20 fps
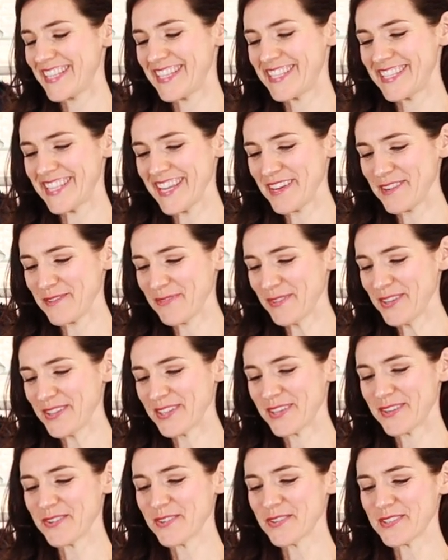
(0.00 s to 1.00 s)
sustainable
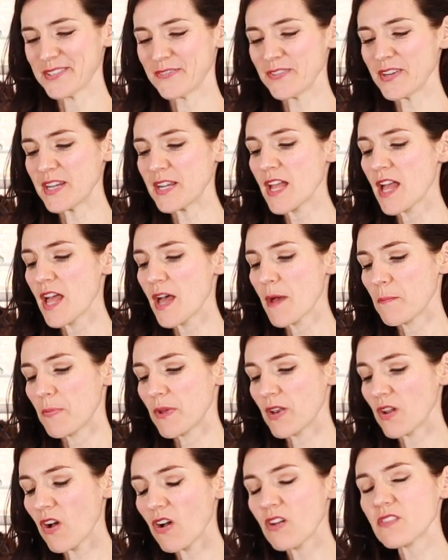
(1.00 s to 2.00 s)
and cruelty free,
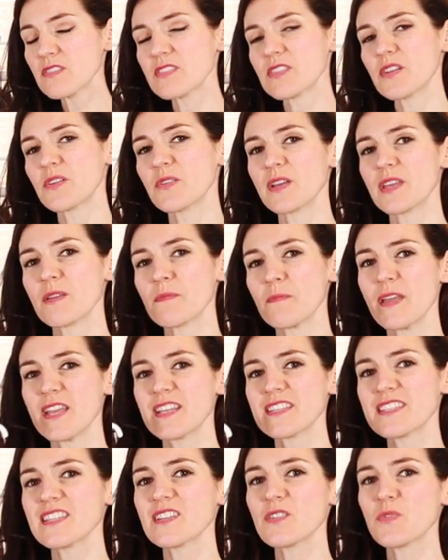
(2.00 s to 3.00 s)
but also it
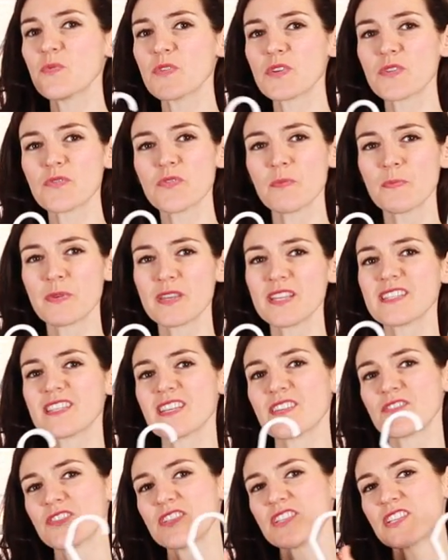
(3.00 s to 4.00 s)
makes it a wonderful piece
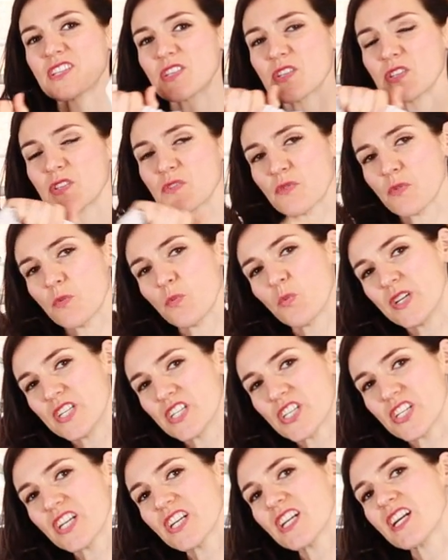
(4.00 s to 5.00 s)
that transitions from
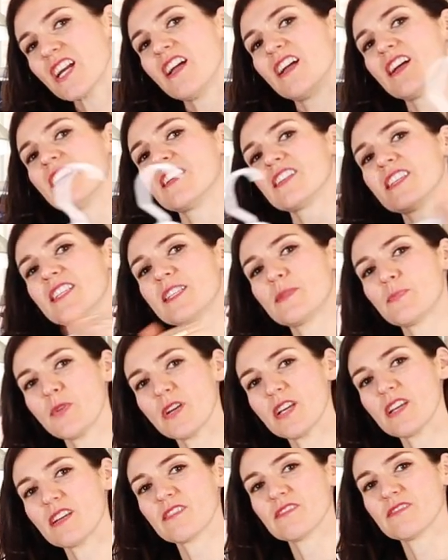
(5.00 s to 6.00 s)
winter to
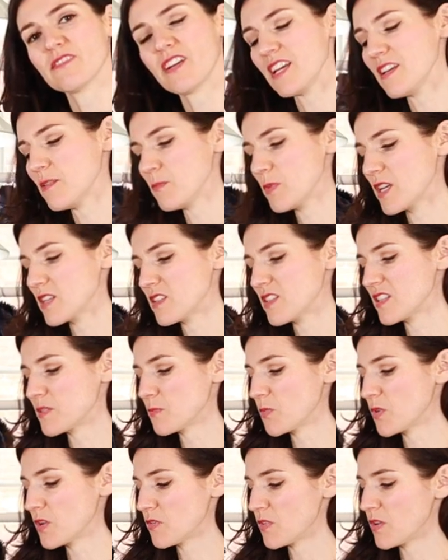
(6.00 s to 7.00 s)
spring, right? Because it's
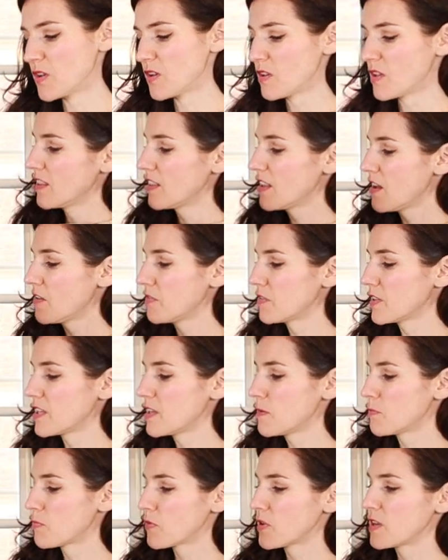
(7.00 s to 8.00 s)
more of a
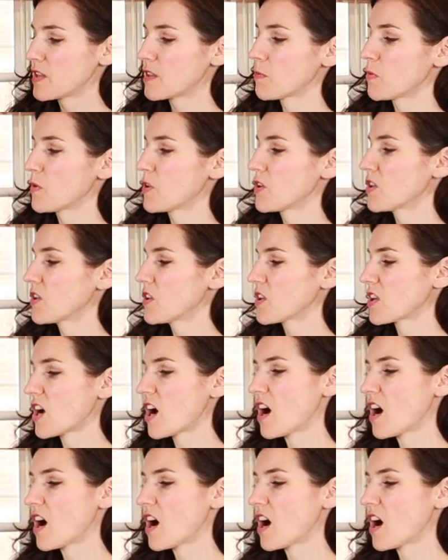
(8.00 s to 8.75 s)
lovely, breathable,